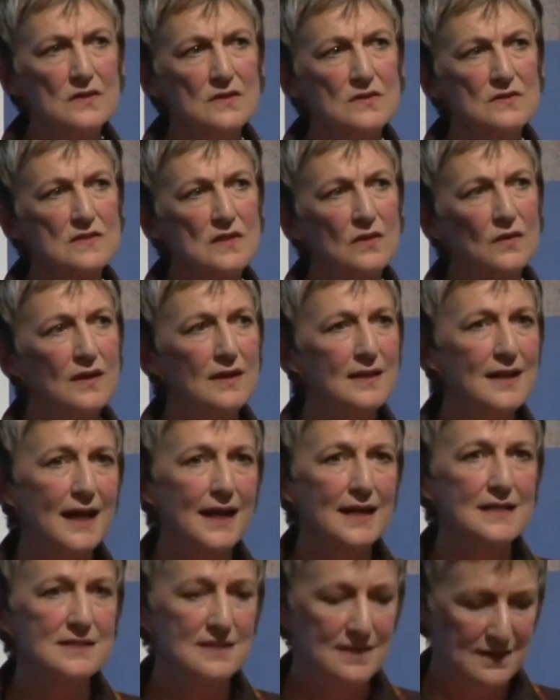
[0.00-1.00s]
So
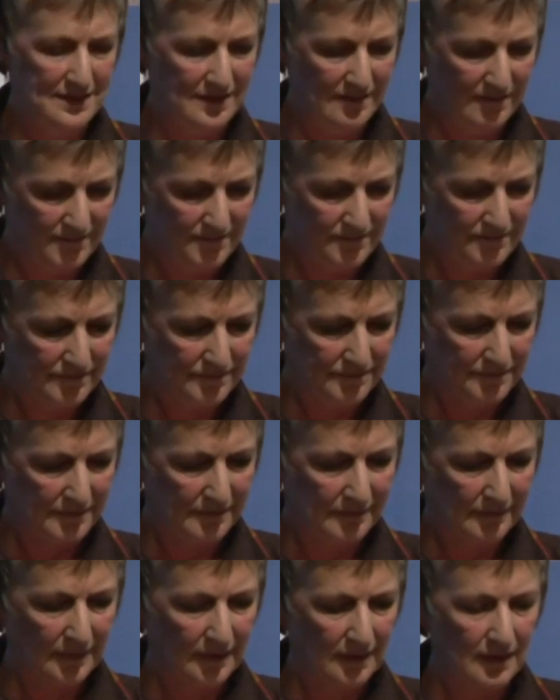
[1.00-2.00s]
connected,
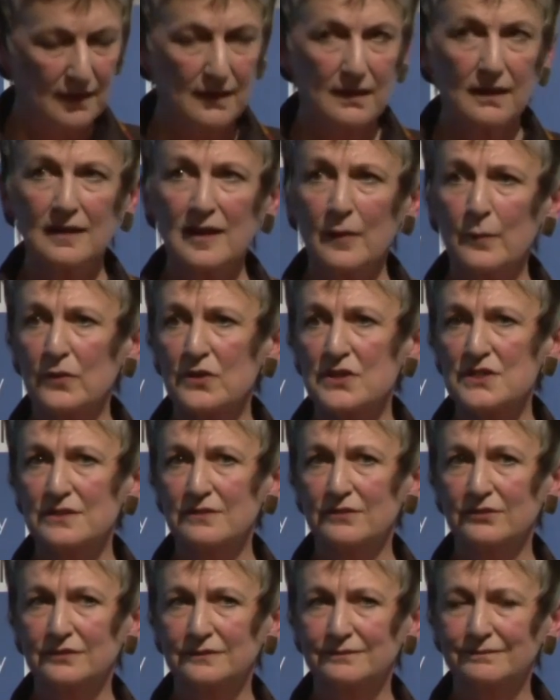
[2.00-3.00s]

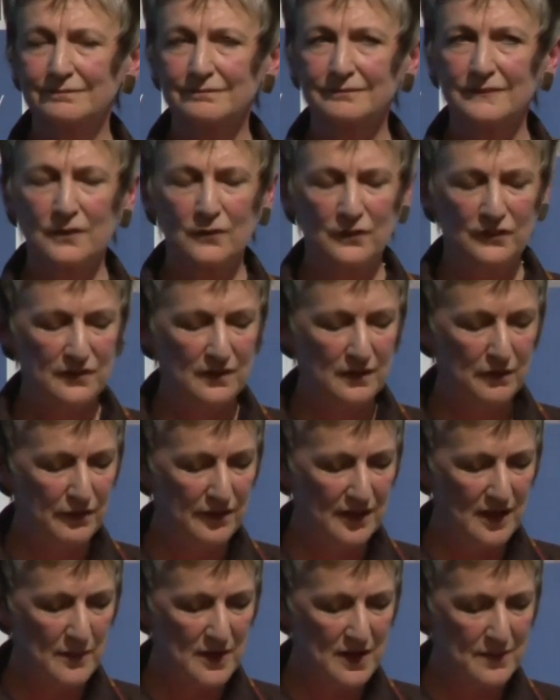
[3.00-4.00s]
collaborative. You'll see a
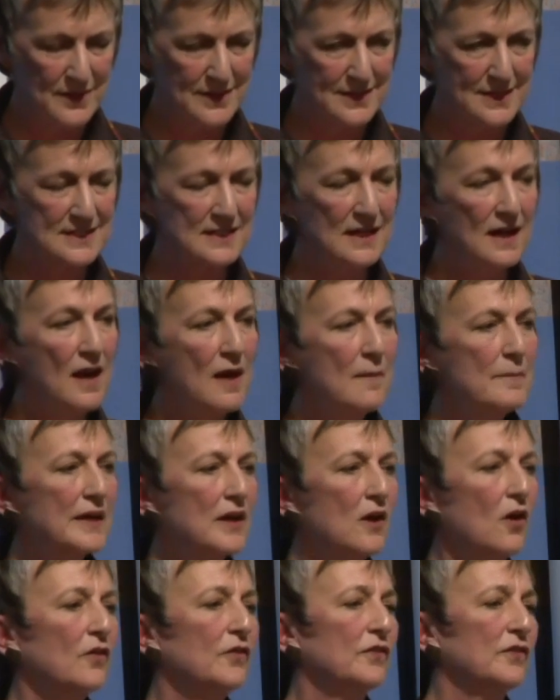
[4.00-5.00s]
theme in a minute.
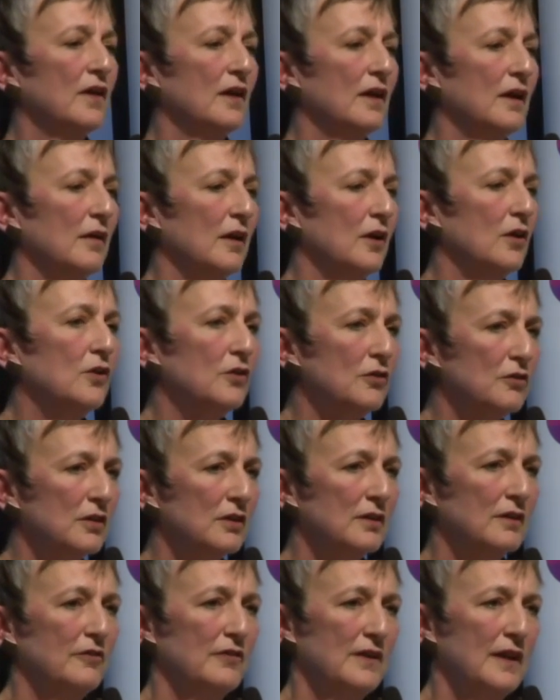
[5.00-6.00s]
Because good
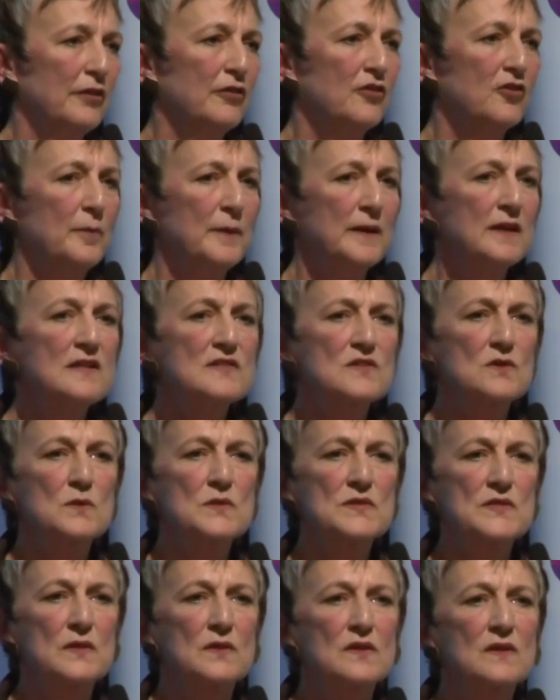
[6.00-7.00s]
philanthropy is
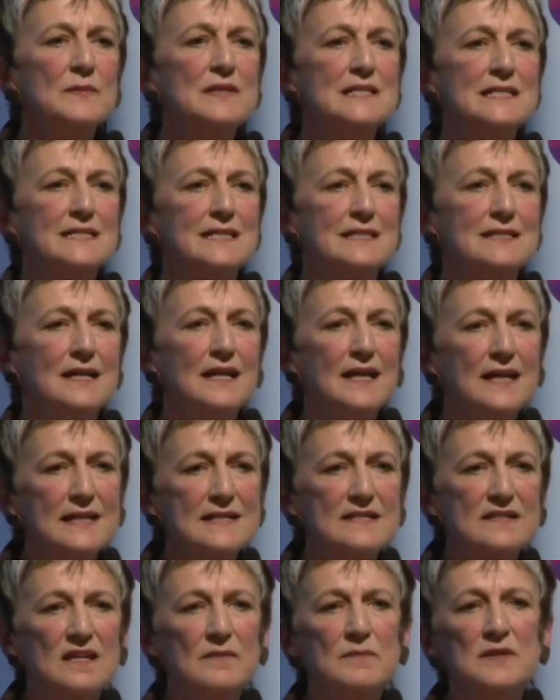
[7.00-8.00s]
also committed.
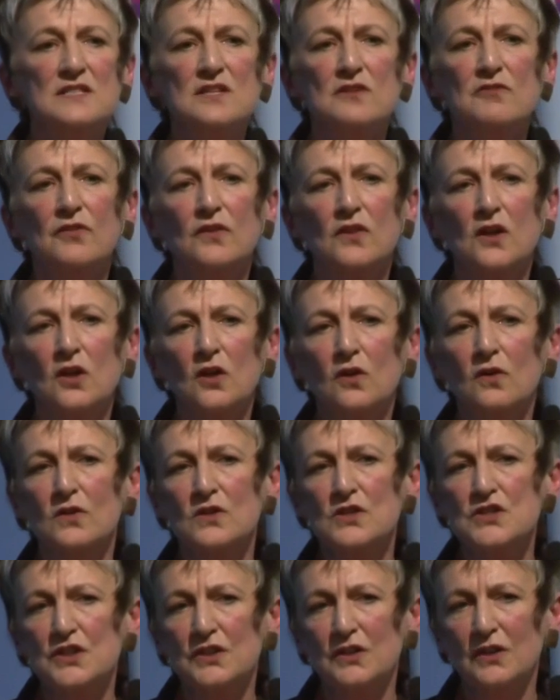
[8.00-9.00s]
It's committed for the
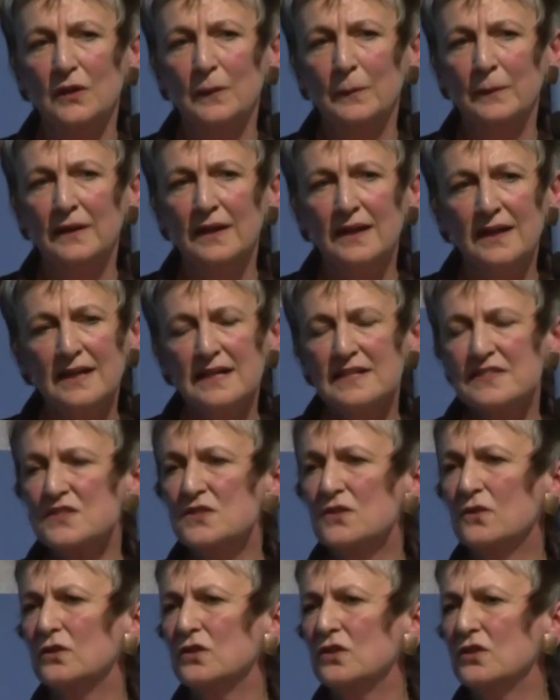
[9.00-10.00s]
long term. It's
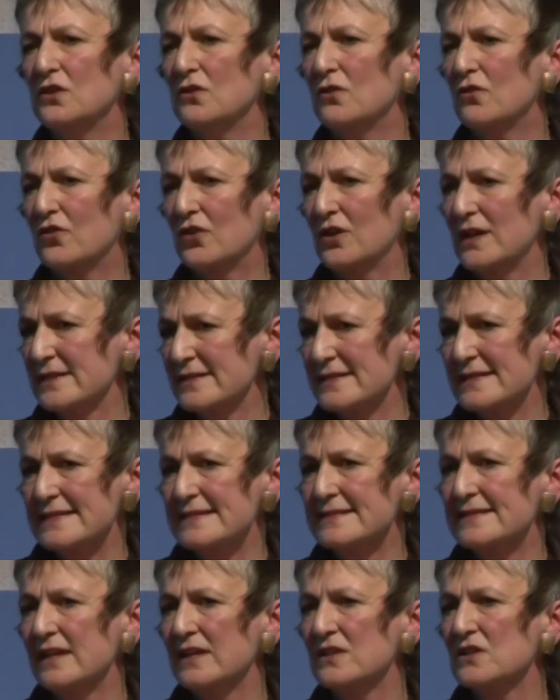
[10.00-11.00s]
not neutral. It doesn't
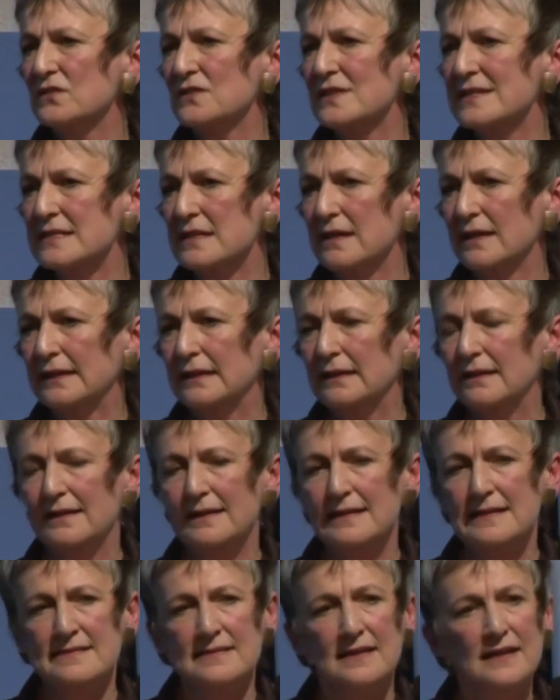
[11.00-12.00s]
stand on the
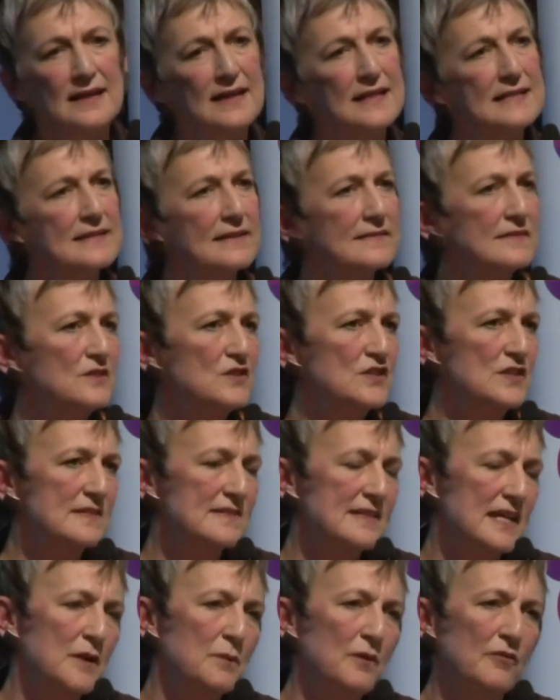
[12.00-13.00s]
sidelines. It doesn't just
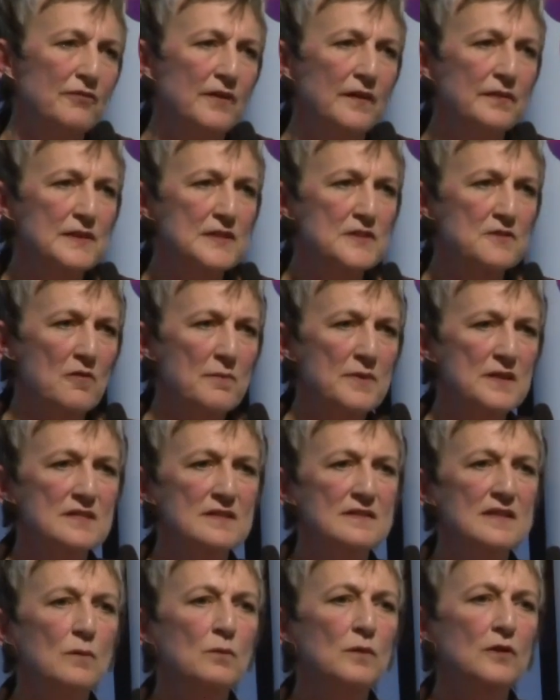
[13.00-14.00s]
say, we'll fund this for a bit
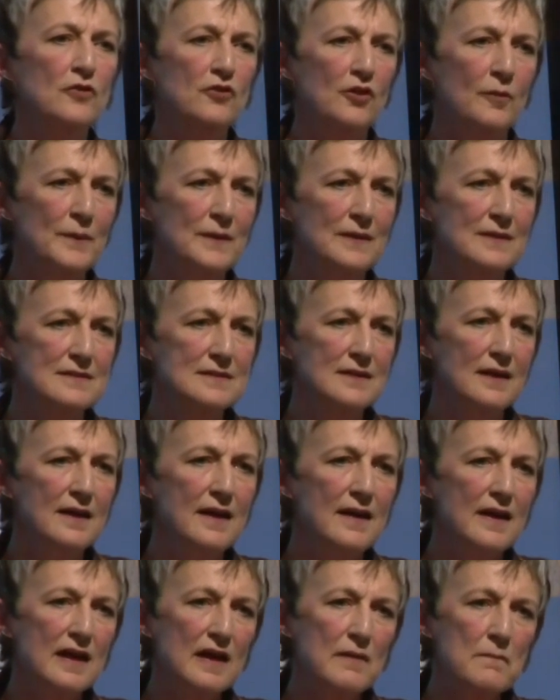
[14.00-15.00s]
and then we'll drop it.
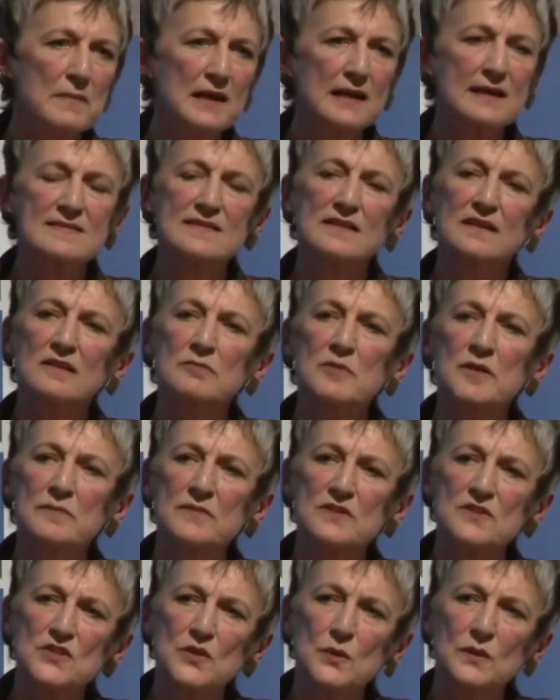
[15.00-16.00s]
It makes a
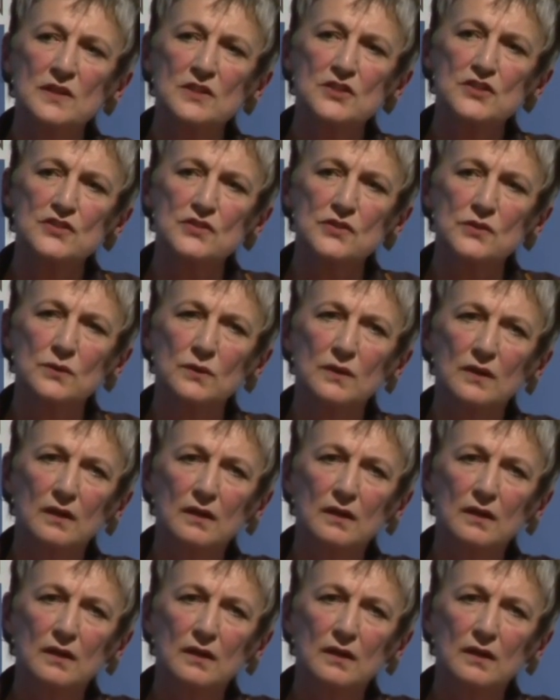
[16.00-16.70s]
commitment to an issue.